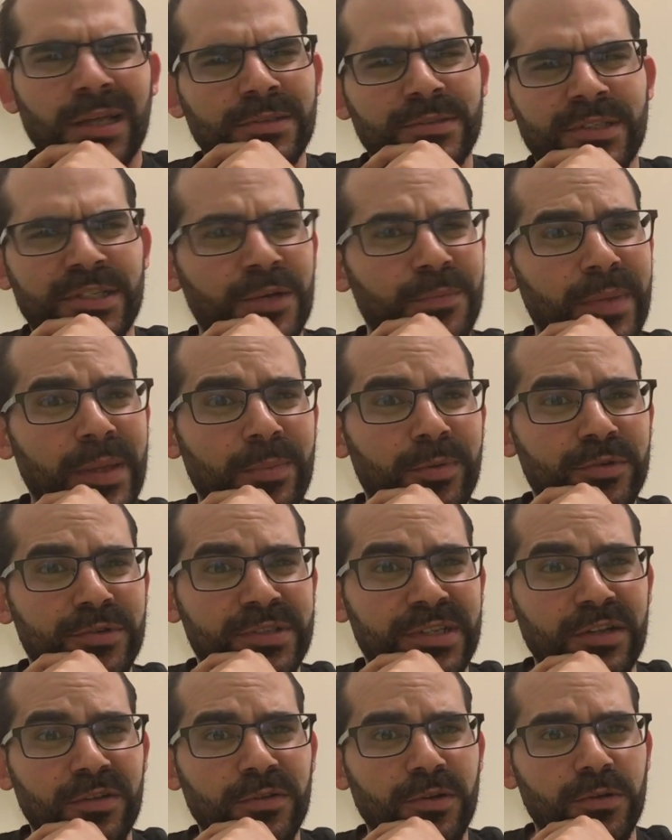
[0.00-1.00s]
some people
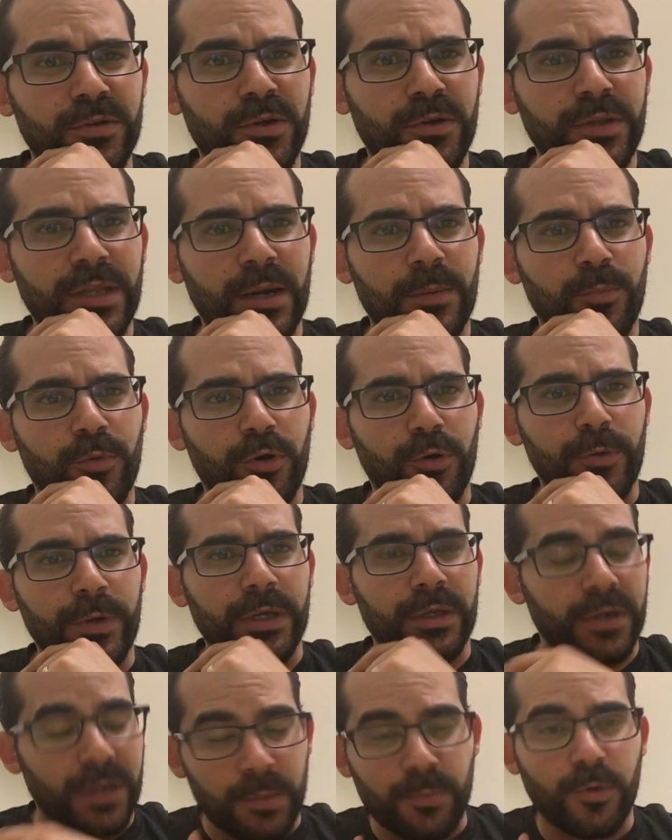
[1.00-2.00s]
still don't know that I'm Puerto
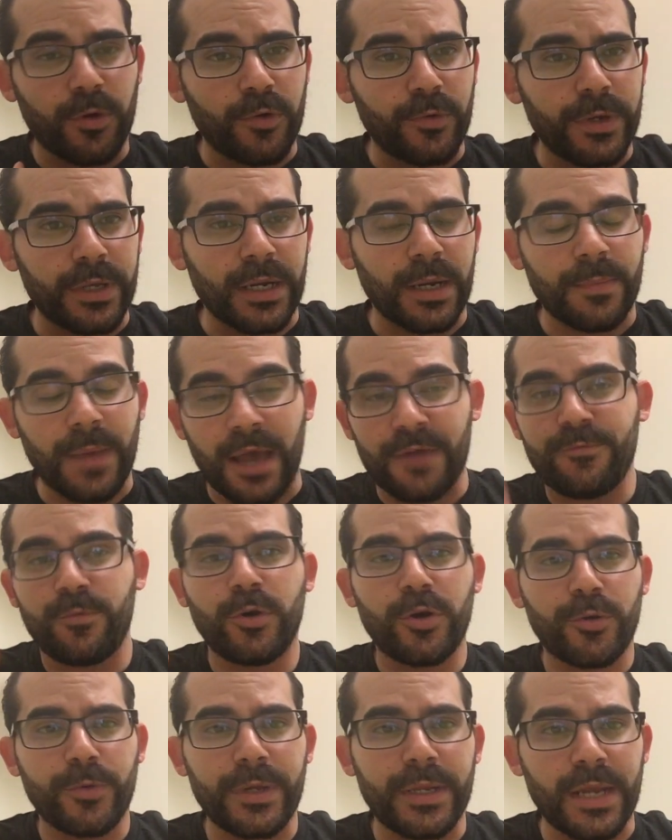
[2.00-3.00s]
Rican. I'm Puerto Rican. I'm half
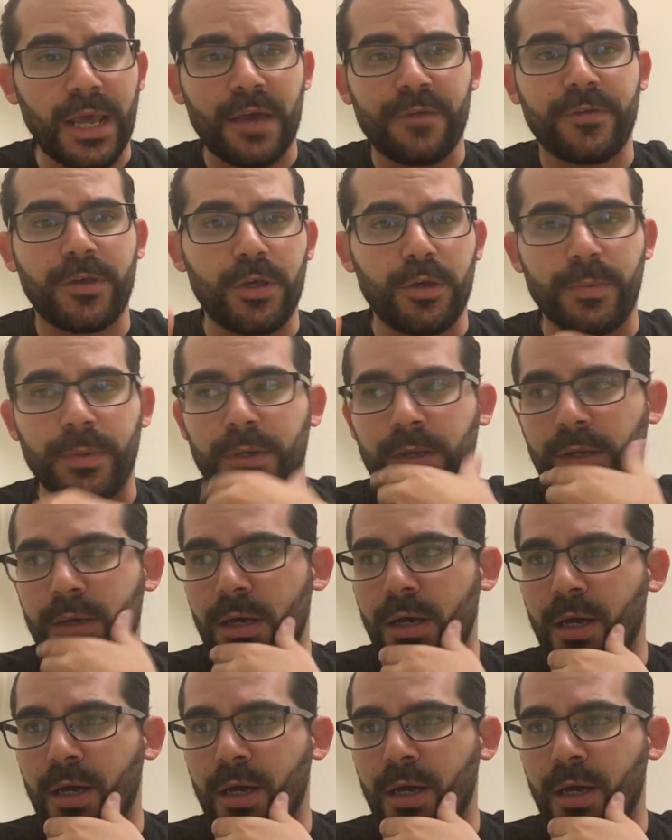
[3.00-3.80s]
Puerto Rican, half Cuban.